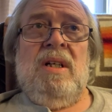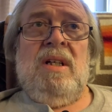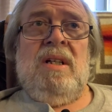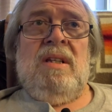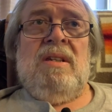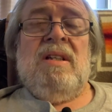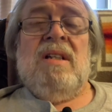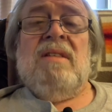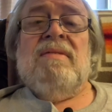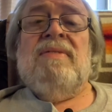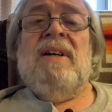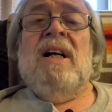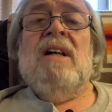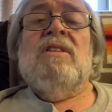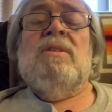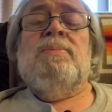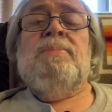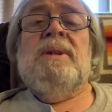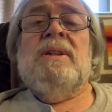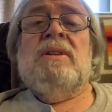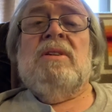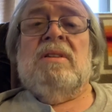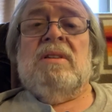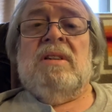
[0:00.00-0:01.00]
the
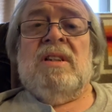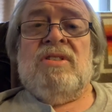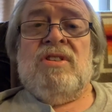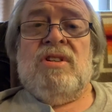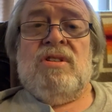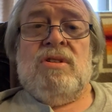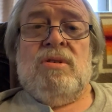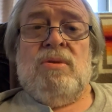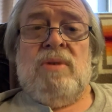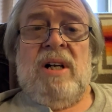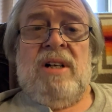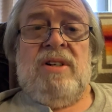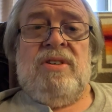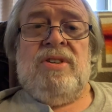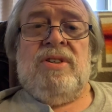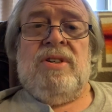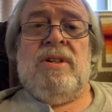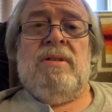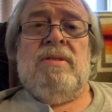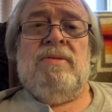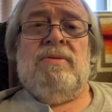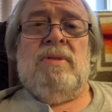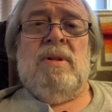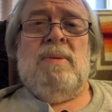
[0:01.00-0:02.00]
environmental
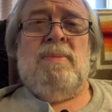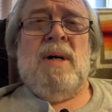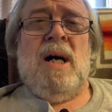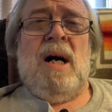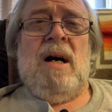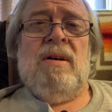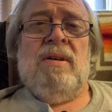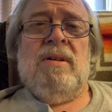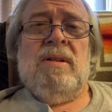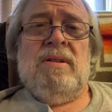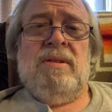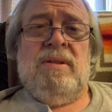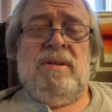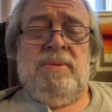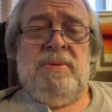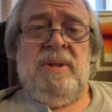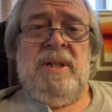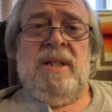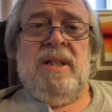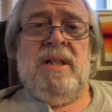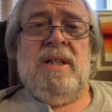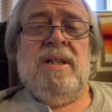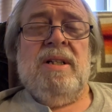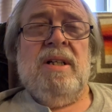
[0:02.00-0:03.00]
destruction from our
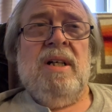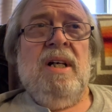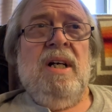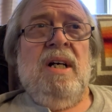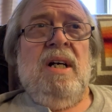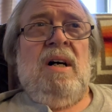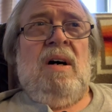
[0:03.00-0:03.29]
greed,